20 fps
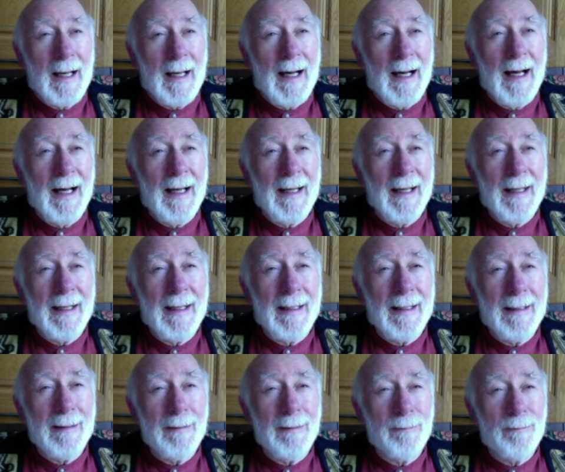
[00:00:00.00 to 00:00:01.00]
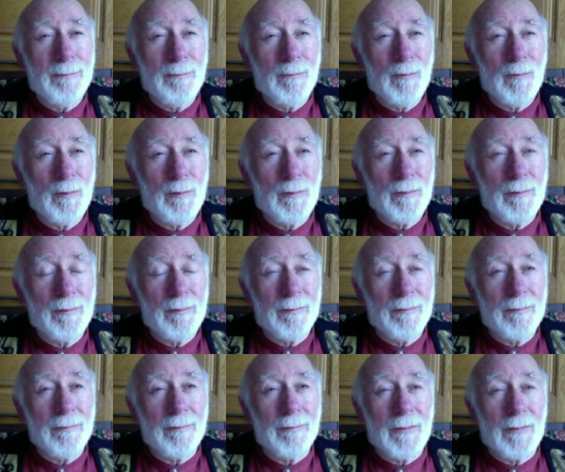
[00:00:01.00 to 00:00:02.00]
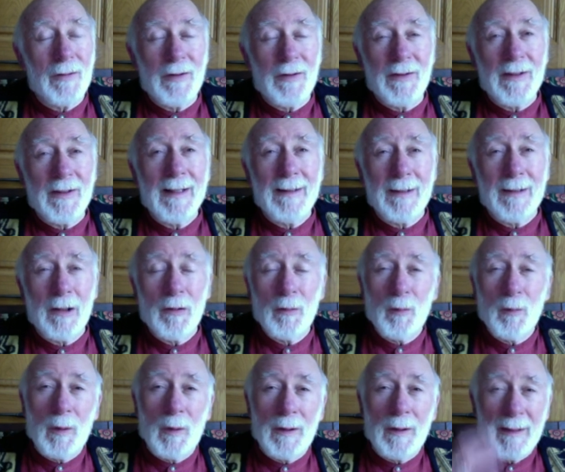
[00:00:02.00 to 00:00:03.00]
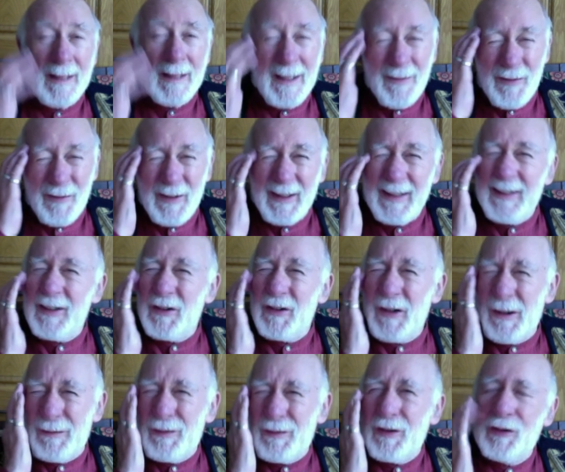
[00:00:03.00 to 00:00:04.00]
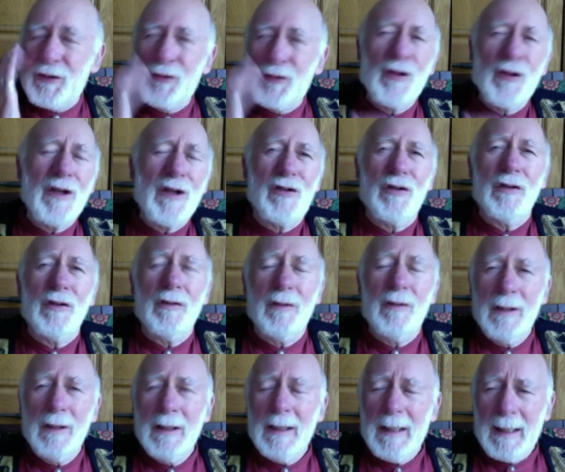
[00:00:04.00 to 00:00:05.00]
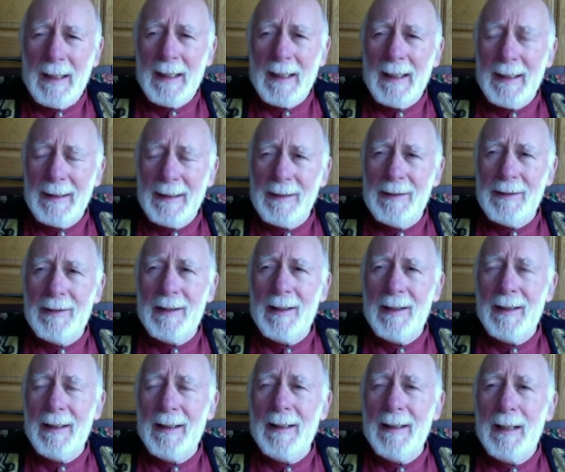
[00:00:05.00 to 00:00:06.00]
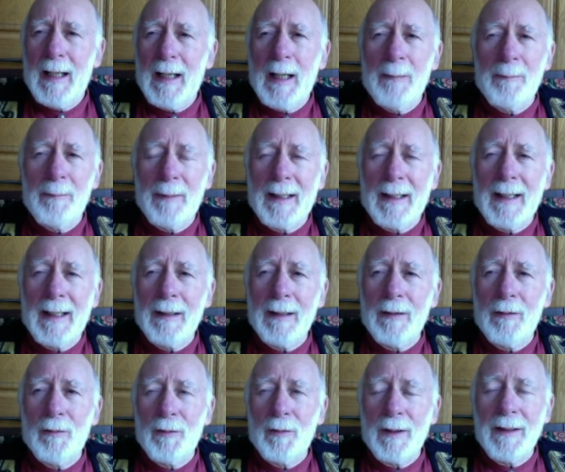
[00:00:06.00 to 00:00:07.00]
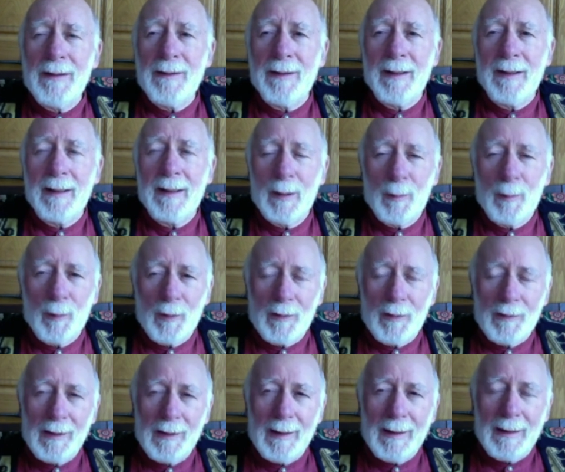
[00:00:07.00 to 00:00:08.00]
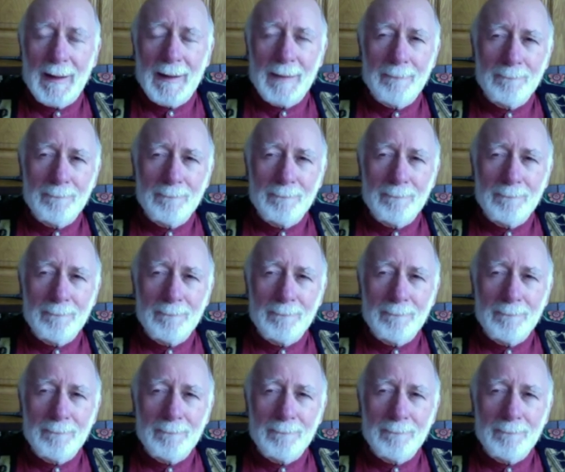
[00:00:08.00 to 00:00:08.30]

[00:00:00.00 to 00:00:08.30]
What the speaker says: I sat down one evening in great frustration and began writing. And it was like